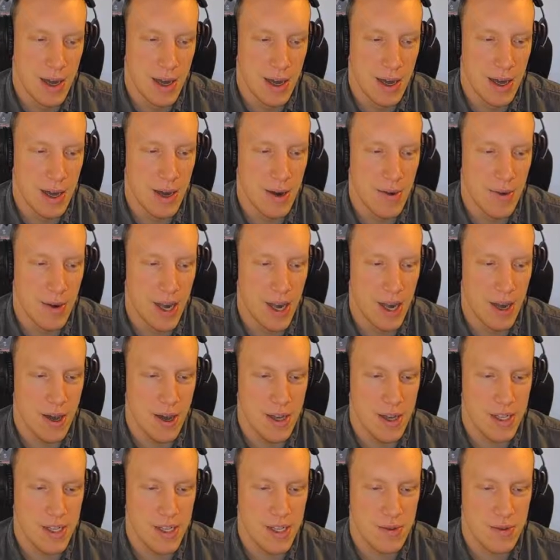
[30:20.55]
Uh,
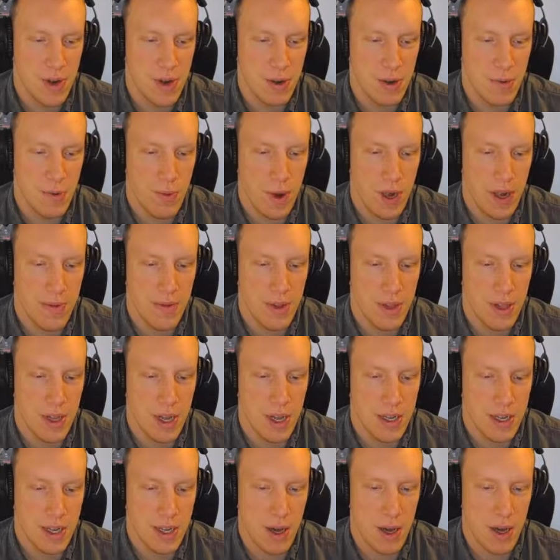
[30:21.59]
Raihan, he's the great rival
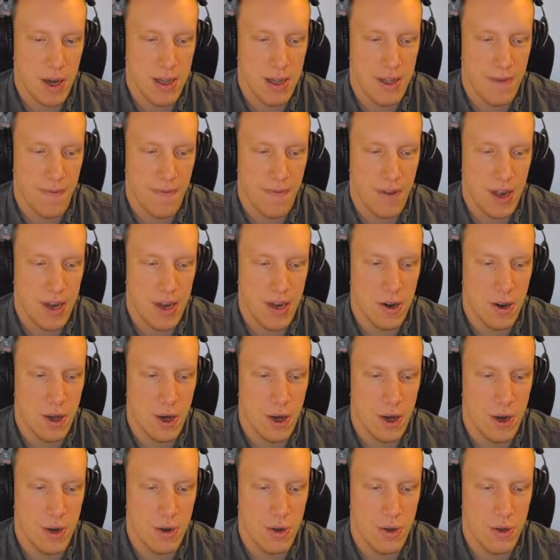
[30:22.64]
I got and the final
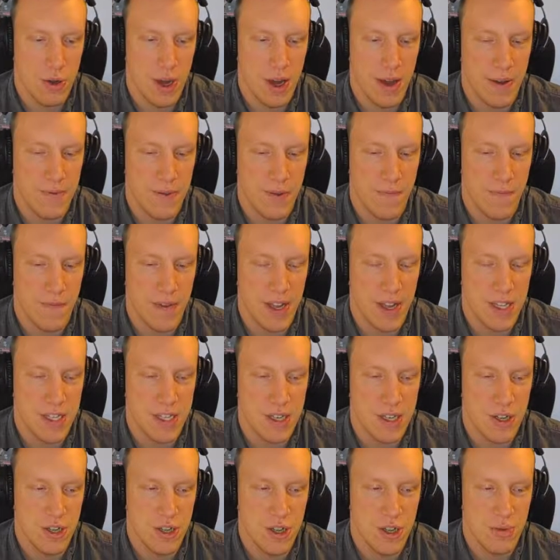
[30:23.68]
hurdle you have to face
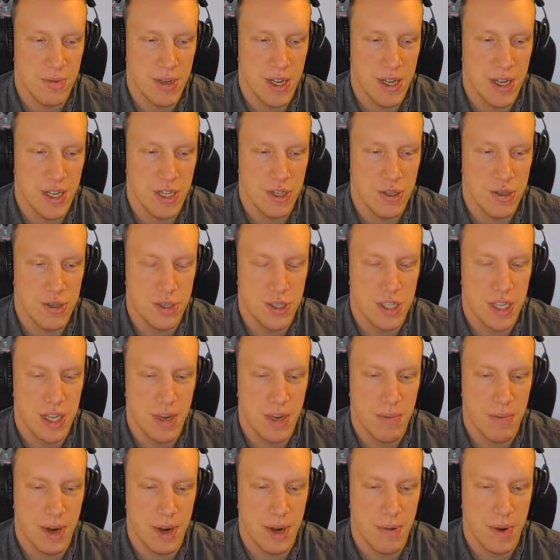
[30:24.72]
in the gym here. He should still
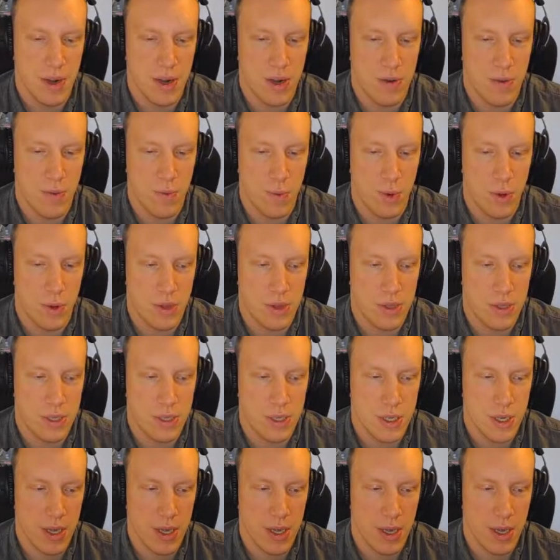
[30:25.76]
be around the vault.
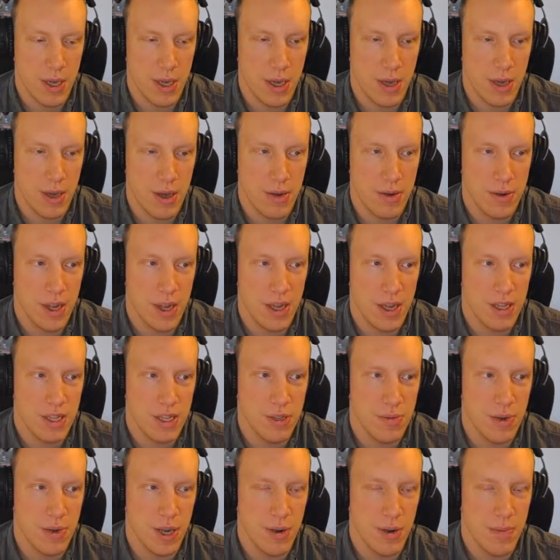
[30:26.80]
Uh, okay, so
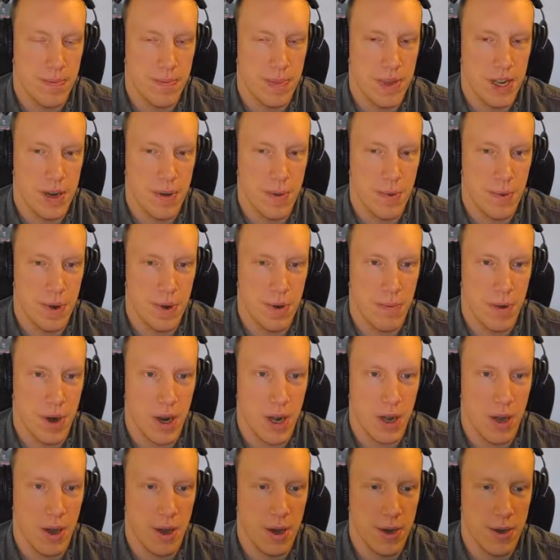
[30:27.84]
we are meeting with
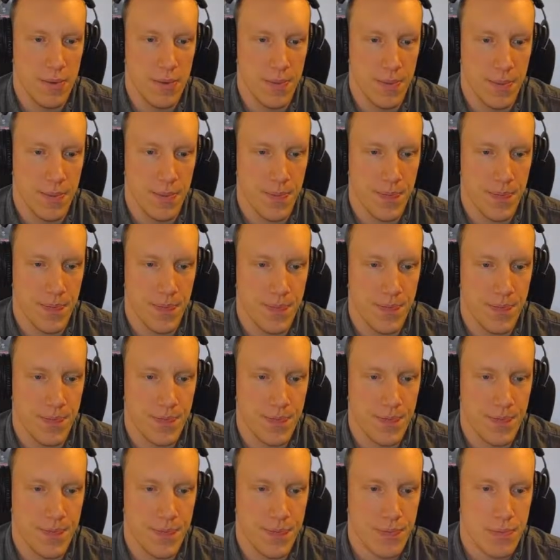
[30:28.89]
Raihan.
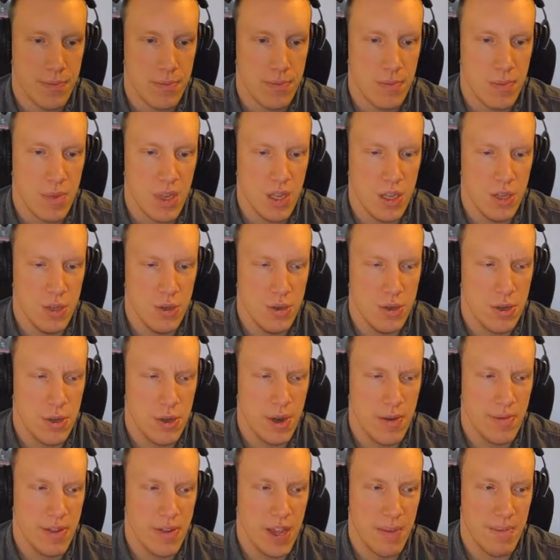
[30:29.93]
You could
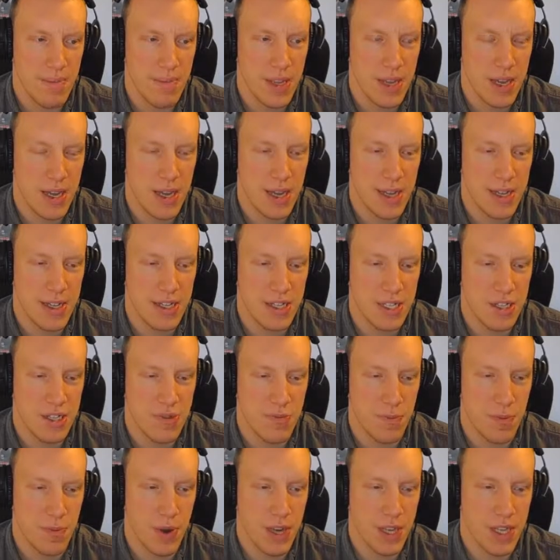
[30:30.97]
have kept that as a
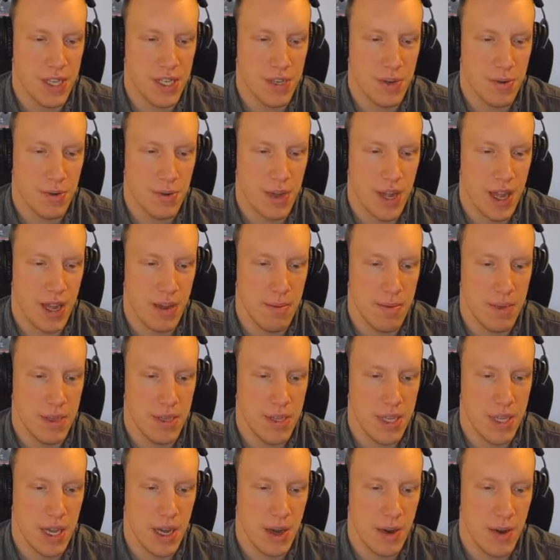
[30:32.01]
surprise though, game,
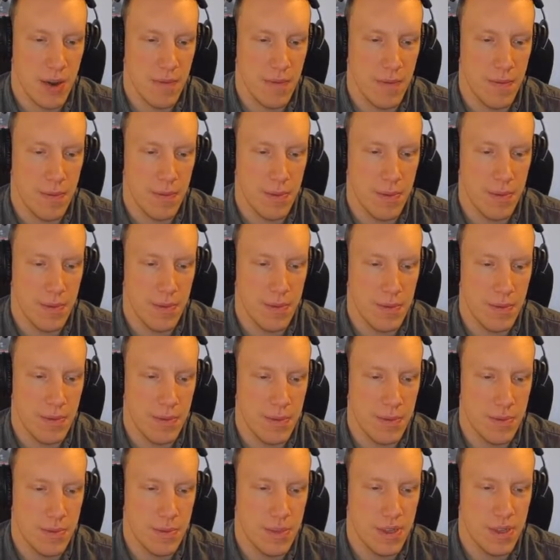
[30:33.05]
instead of
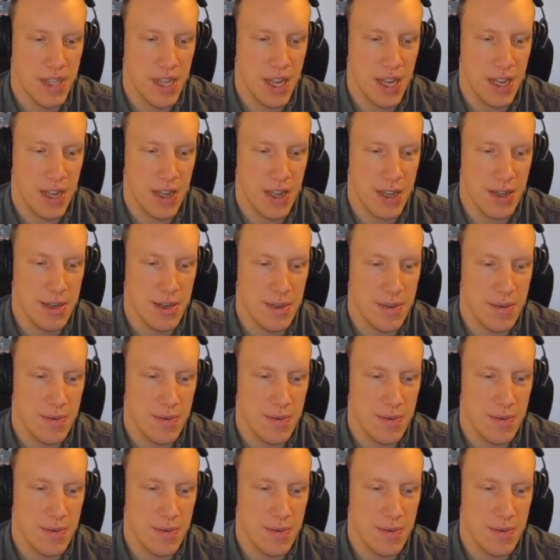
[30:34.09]
saying it.